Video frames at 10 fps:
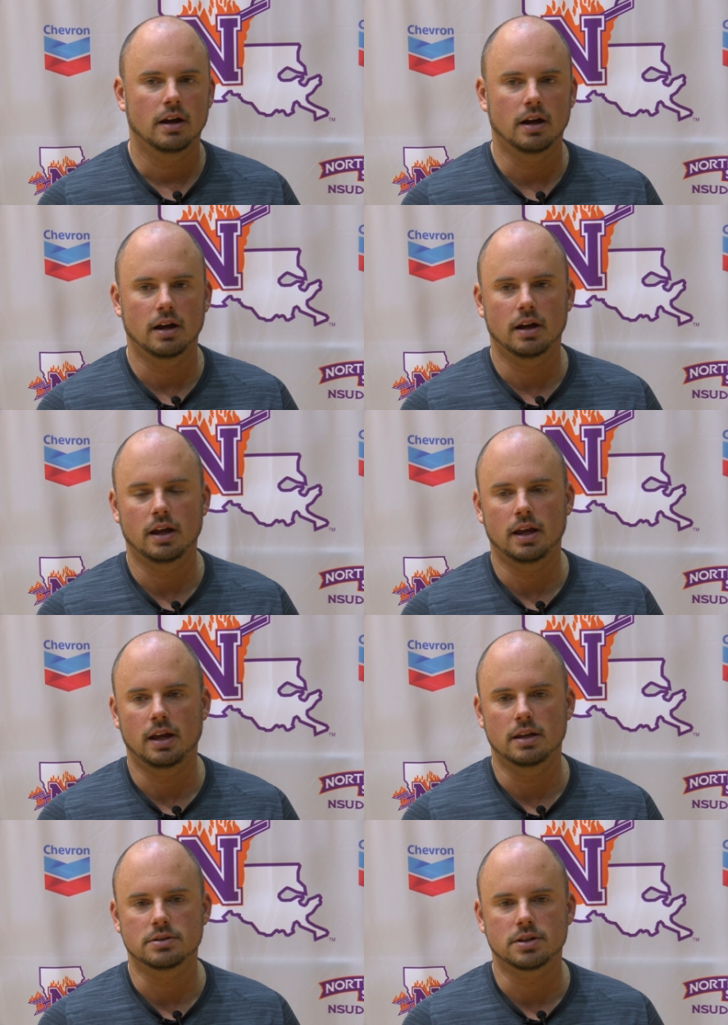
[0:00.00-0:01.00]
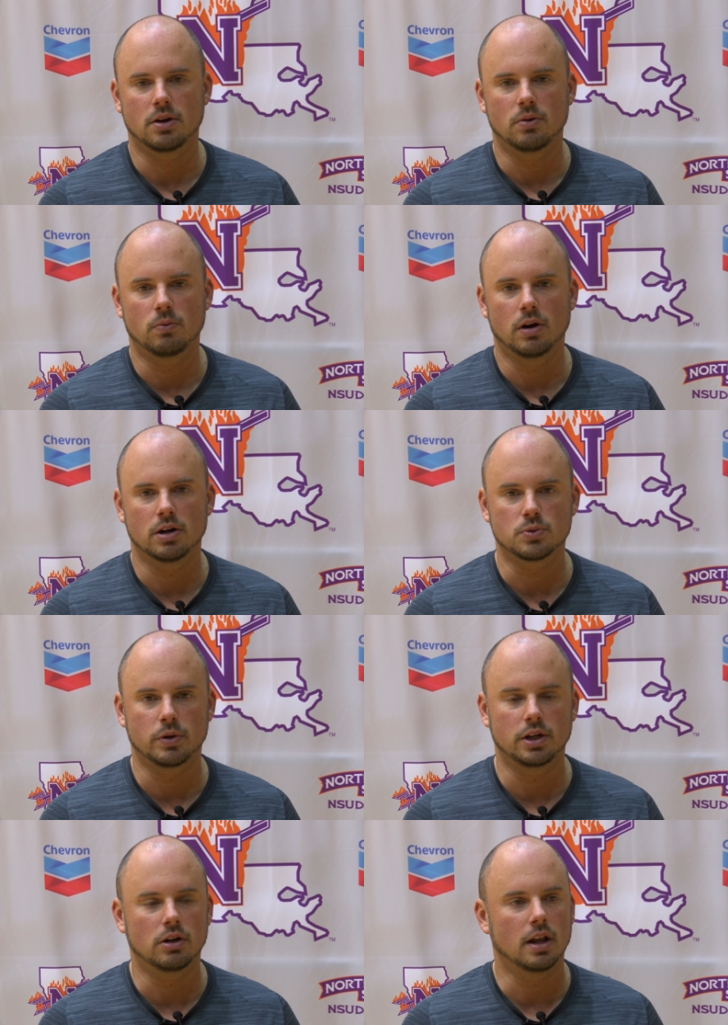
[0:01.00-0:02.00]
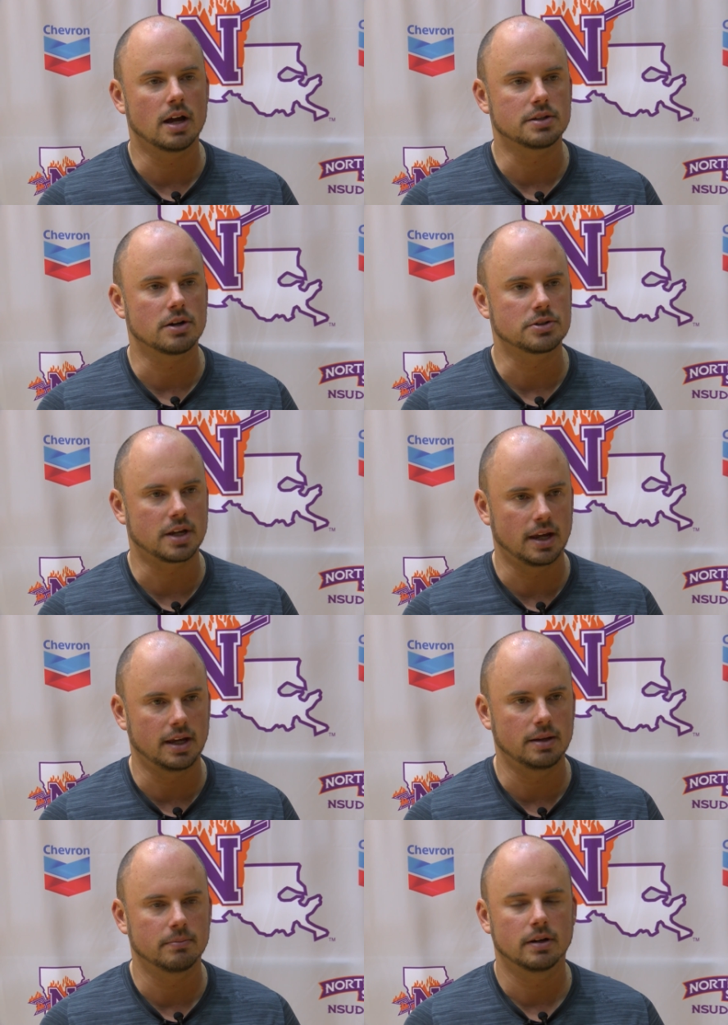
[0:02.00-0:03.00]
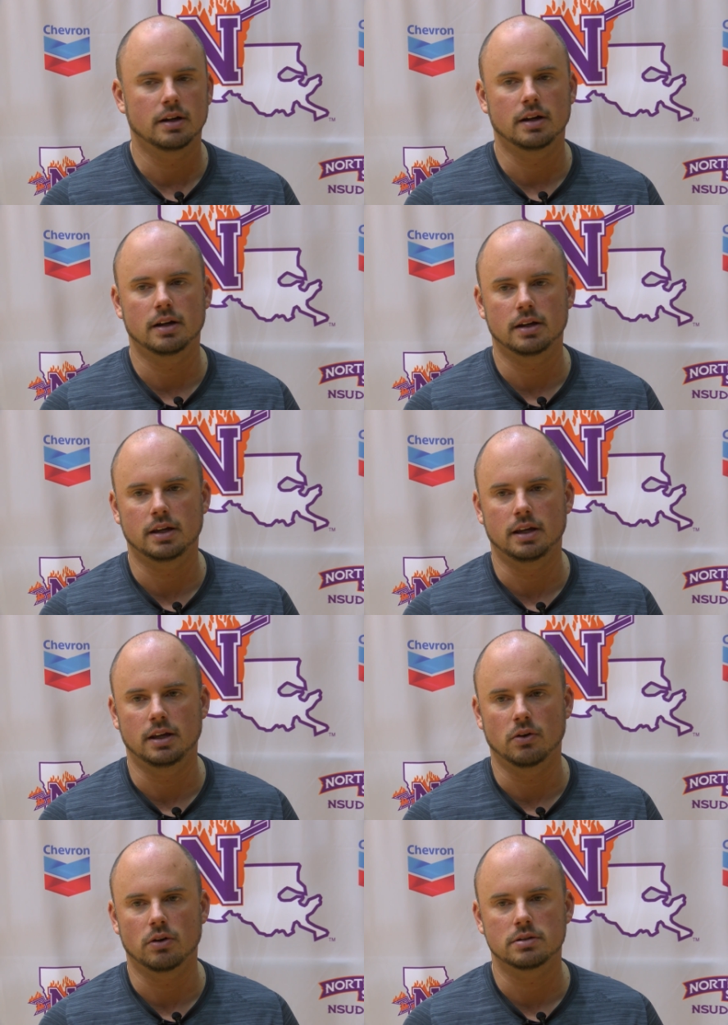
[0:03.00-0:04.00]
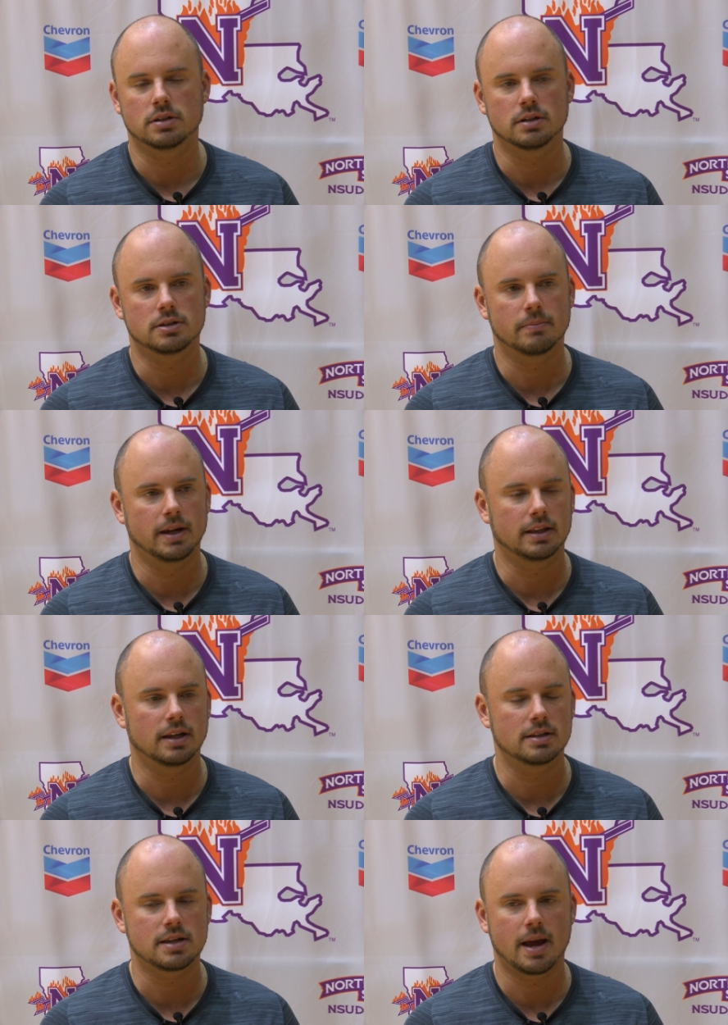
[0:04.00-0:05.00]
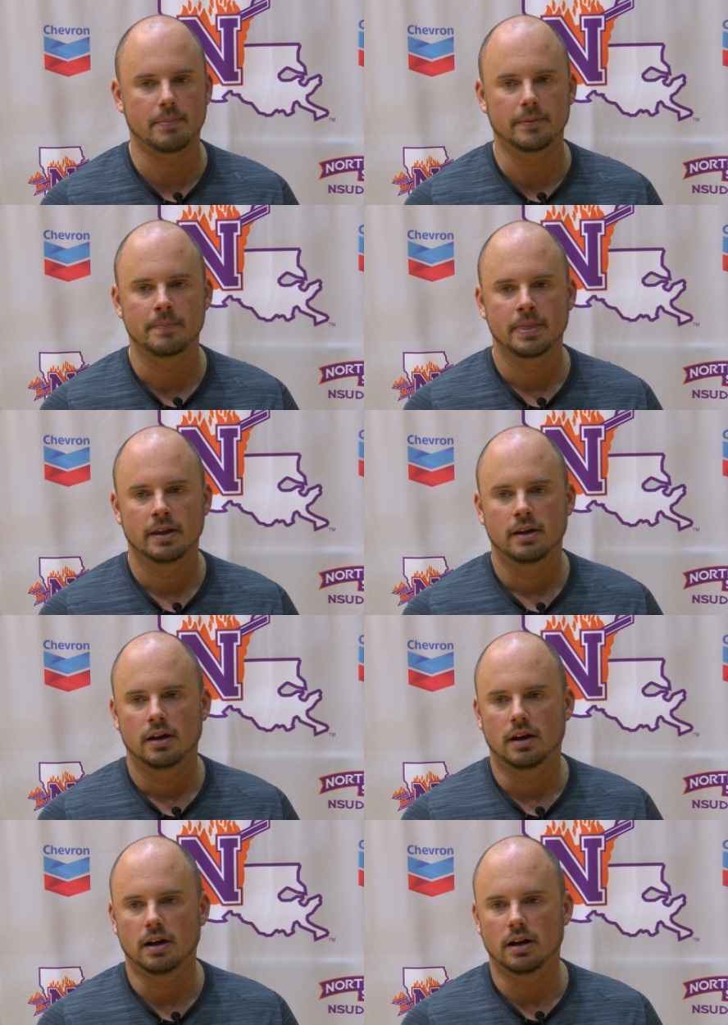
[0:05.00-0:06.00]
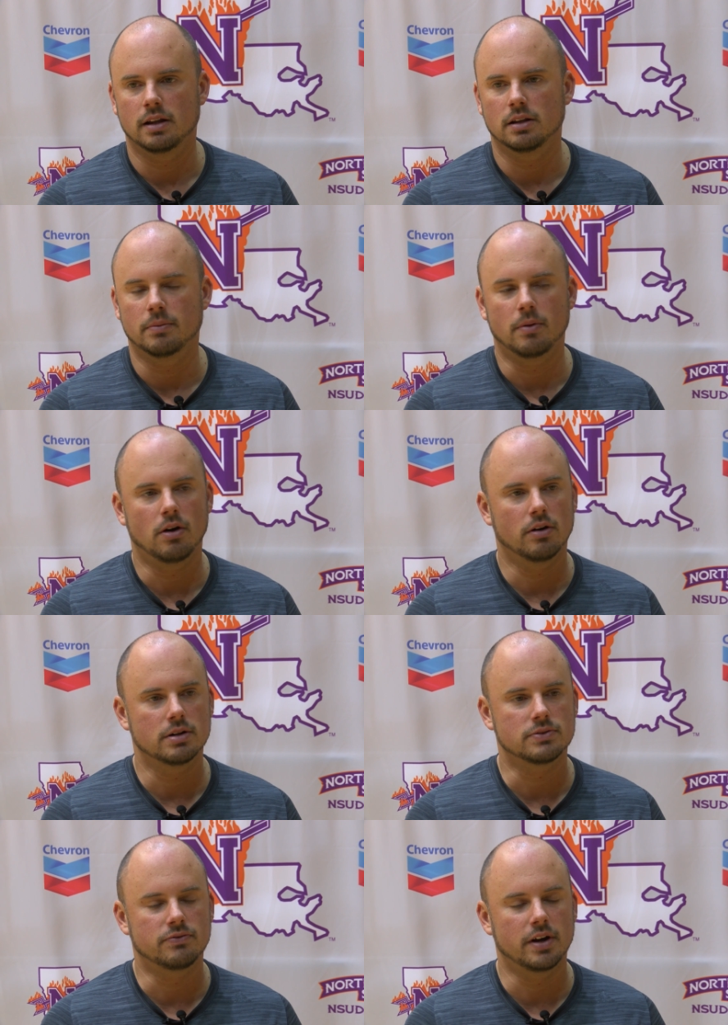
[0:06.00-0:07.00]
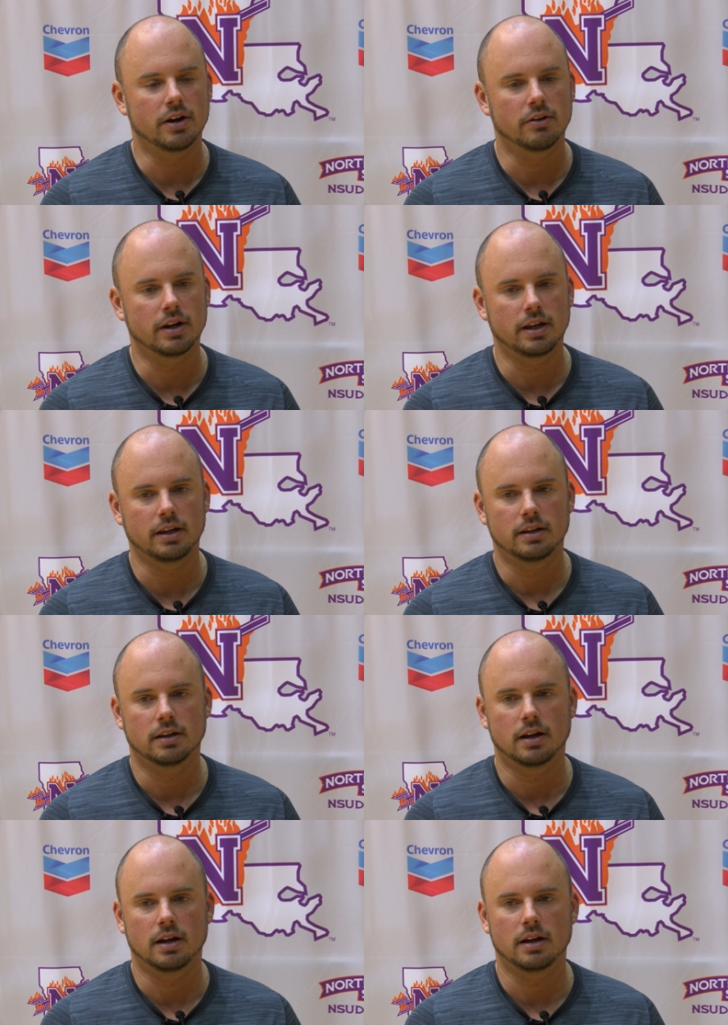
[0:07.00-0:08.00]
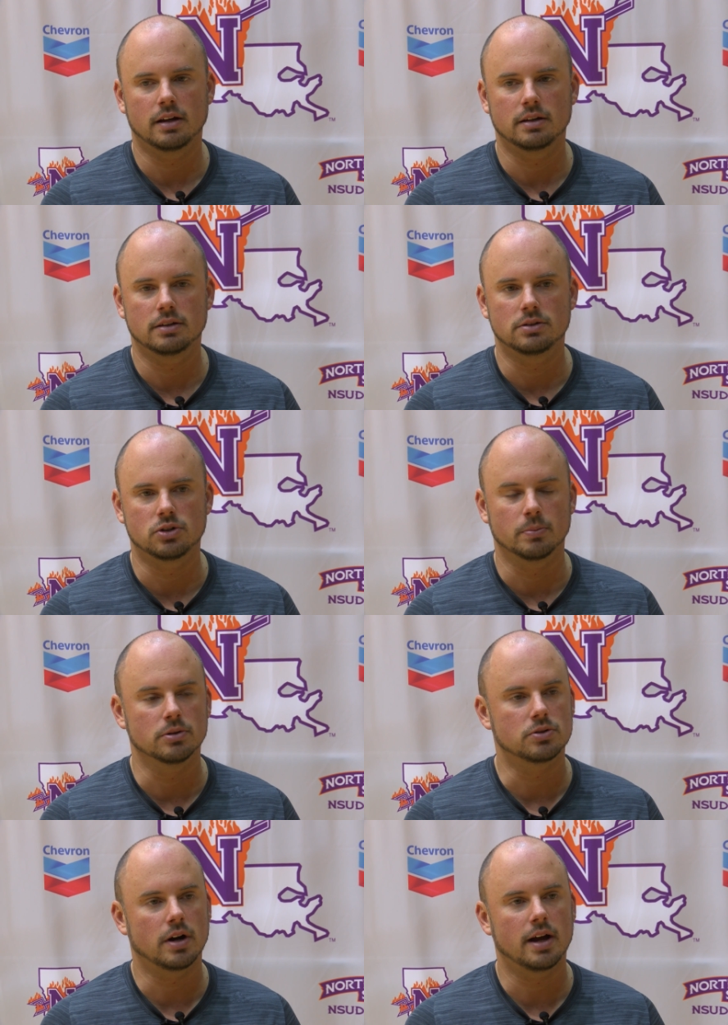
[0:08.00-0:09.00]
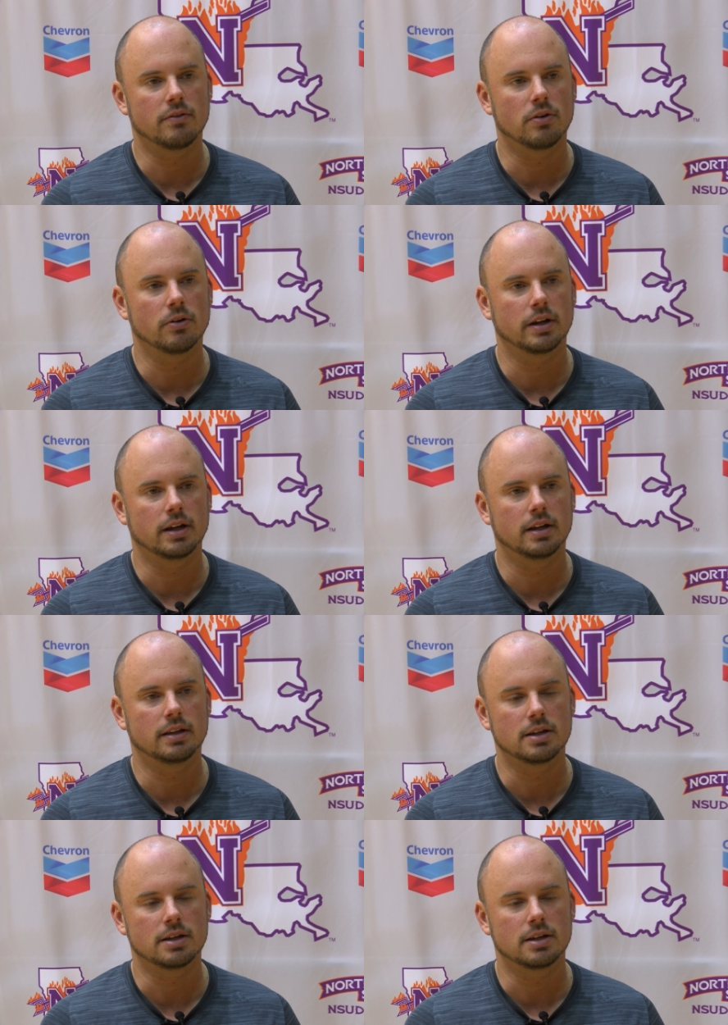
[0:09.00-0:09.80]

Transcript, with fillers: Uh, and, and, so, whereas we utilize our scheme uh, in, in, order to, to make things happen, uh, Lamar is very uh, dribble drive oriented.